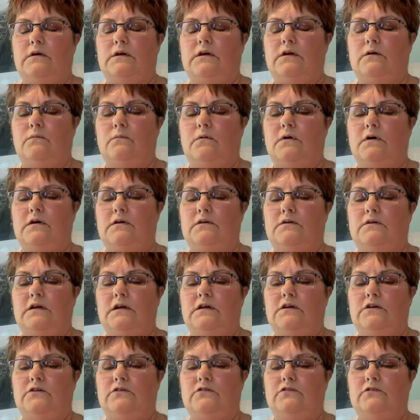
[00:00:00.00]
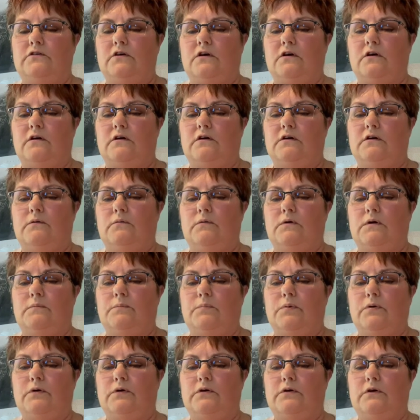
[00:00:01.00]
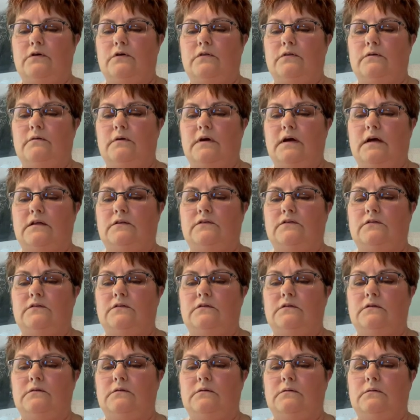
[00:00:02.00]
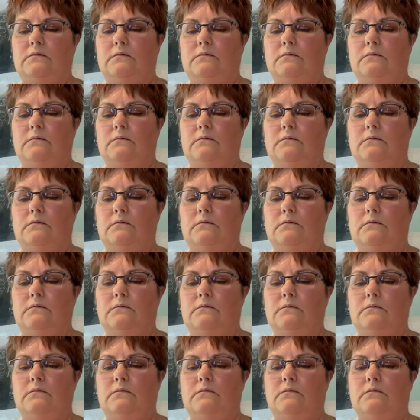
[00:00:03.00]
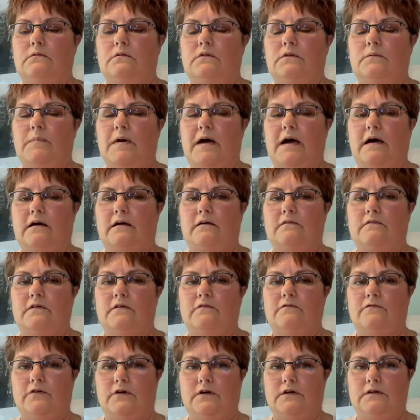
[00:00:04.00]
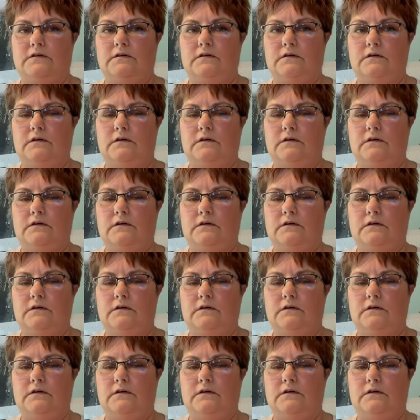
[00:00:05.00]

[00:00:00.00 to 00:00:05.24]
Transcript: you want to pull your threads to the back of the foot.